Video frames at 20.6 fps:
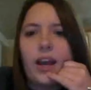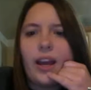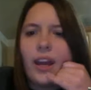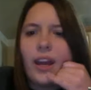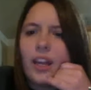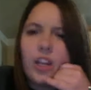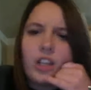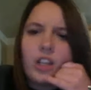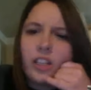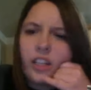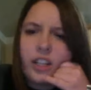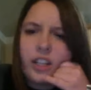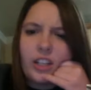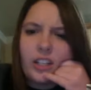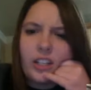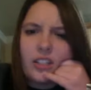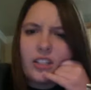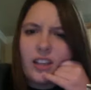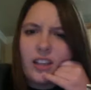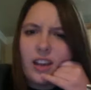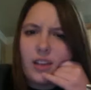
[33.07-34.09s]
couldn't hear
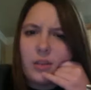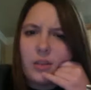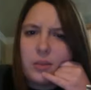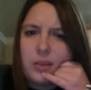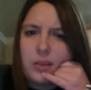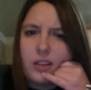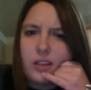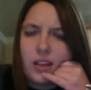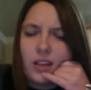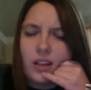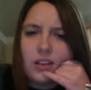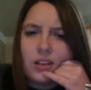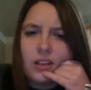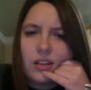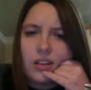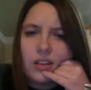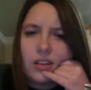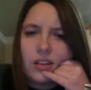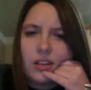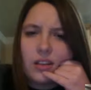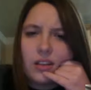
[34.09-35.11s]
any sound with it.
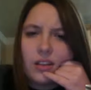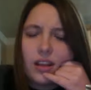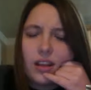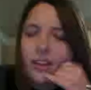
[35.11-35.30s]
And